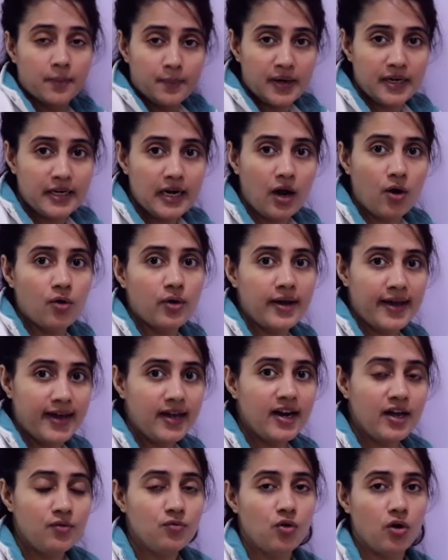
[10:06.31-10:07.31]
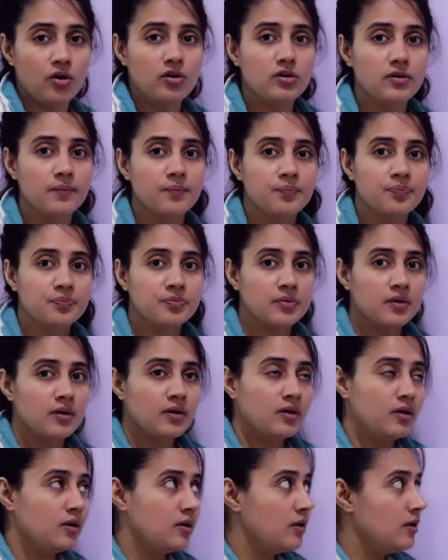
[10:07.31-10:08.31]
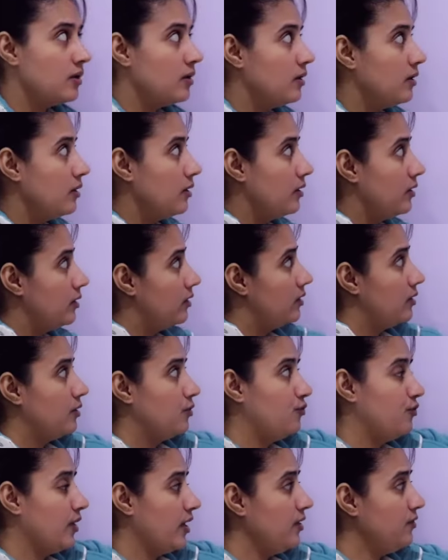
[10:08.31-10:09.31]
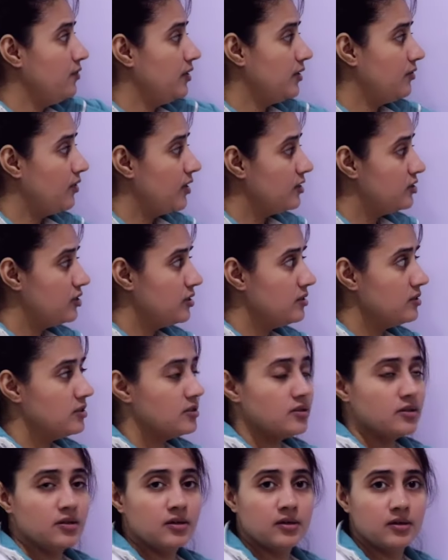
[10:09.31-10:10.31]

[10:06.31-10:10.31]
But now here I want 5 iterations,